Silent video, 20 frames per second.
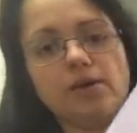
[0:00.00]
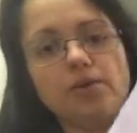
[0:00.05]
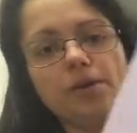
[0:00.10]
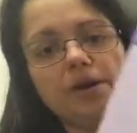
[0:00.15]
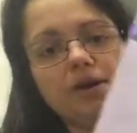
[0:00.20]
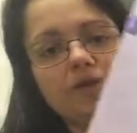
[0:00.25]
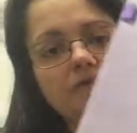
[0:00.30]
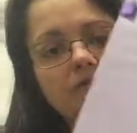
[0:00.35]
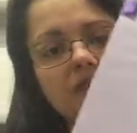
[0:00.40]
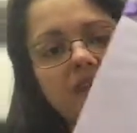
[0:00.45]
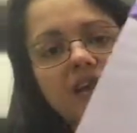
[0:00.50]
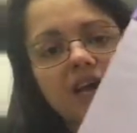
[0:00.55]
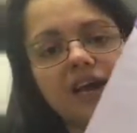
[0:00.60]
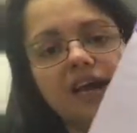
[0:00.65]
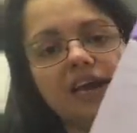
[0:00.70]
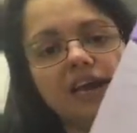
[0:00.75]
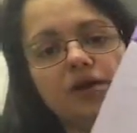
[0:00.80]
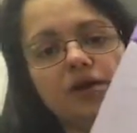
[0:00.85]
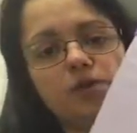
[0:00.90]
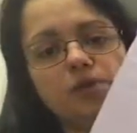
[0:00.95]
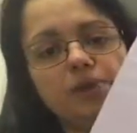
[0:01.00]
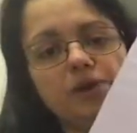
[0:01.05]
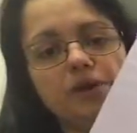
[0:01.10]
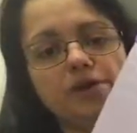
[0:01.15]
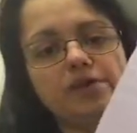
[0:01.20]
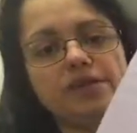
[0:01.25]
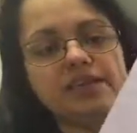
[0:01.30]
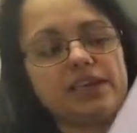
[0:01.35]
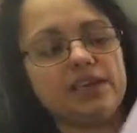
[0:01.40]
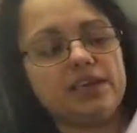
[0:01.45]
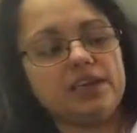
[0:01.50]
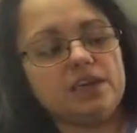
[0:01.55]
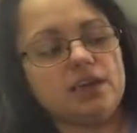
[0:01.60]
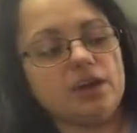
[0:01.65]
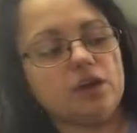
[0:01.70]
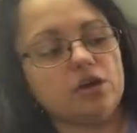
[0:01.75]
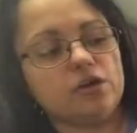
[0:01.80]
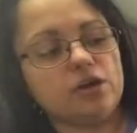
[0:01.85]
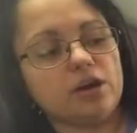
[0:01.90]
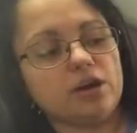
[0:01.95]
with the Hey Little Beauty
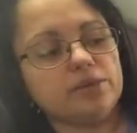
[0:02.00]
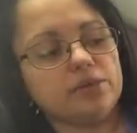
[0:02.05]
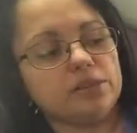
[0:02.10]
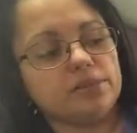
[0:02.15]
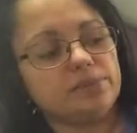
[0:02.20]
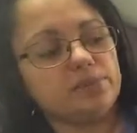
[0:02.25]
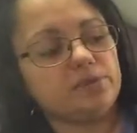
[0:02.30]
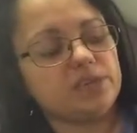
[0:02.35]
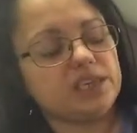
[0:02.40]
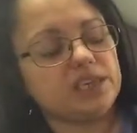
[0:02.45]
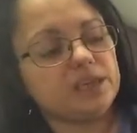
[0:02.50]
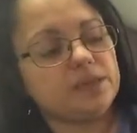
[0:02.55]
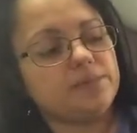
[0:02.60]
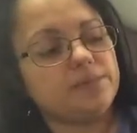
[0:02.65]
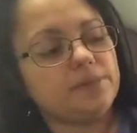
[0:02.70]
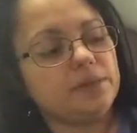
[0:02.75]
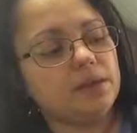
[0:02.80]
logo at the bottom.